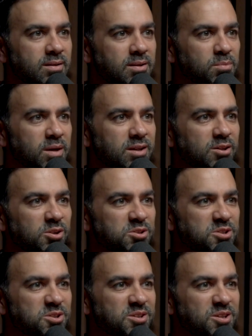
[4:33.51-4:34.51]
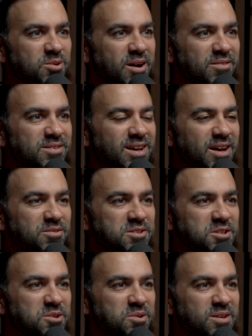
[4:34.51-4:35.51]
In my culture, you have to have a
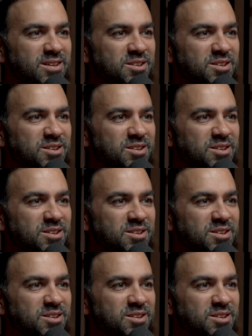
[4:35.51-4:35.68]
degree